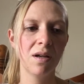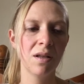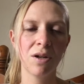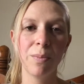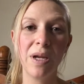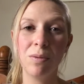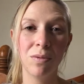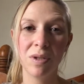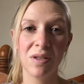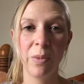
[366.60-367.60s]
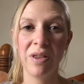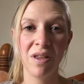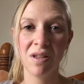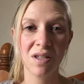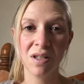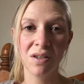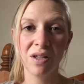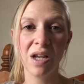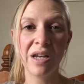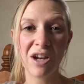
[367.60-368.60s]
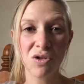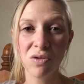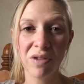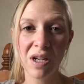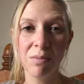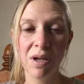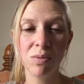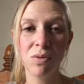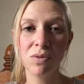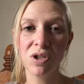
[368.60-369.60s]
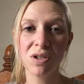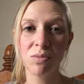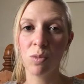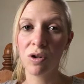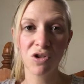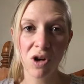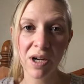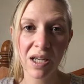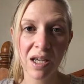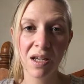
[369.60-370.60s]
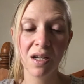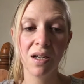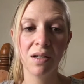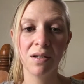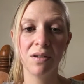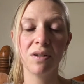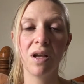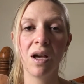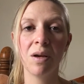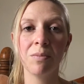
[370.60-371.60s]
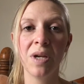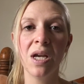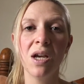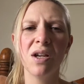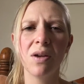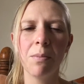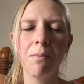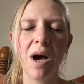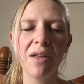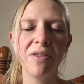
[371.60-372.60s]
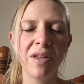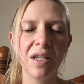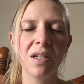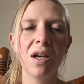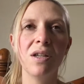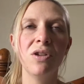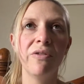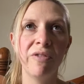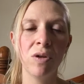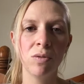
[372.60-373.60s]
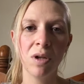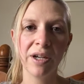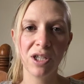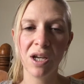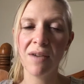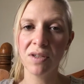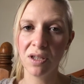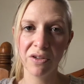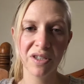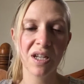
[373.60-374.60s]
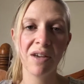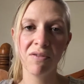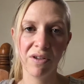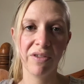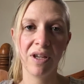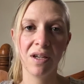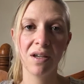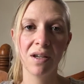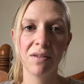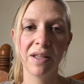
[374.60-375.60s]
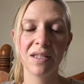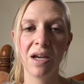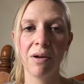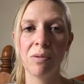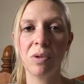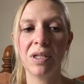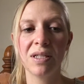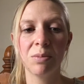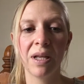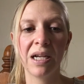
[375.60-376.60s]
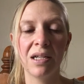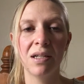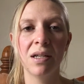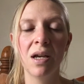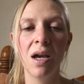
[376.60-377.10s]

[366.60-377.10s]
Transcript: a lot of people, whether it's a natural thing, people just want to try again, and I think you feel like you haven't lost everything. That's how I would explain it.